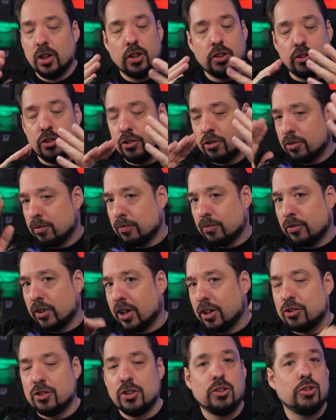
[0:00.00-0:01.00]
Just
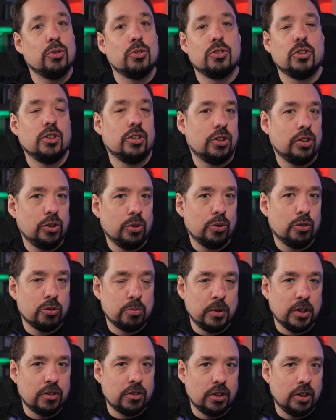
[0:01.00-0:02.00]
flash it using the
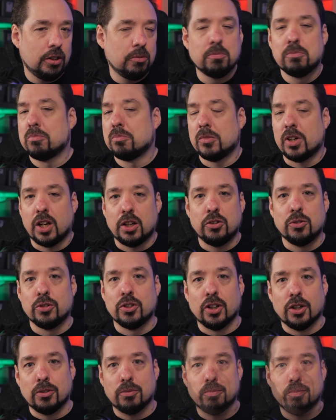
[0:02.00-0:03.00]
USB-C and you're
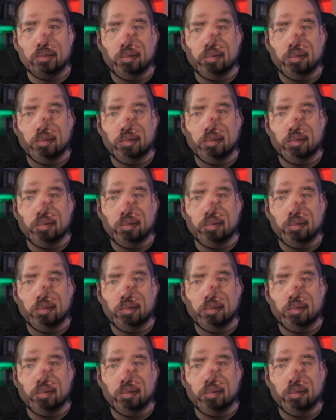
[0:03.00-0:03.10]
done.